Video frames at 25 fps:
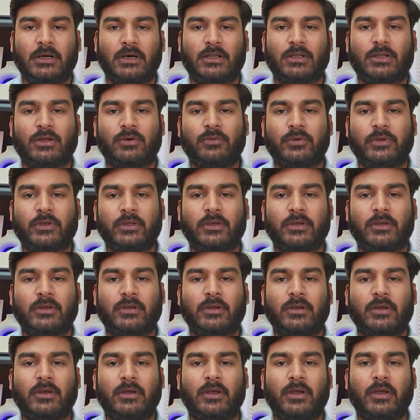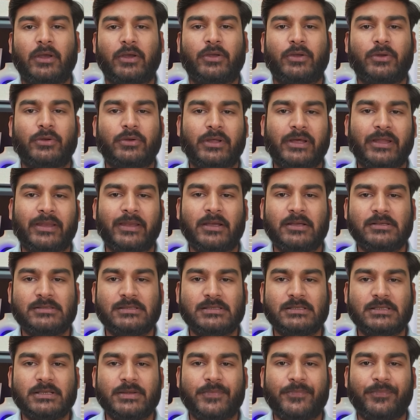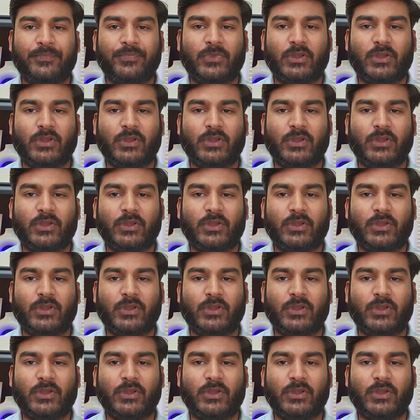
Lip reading: allowing Ecuadorians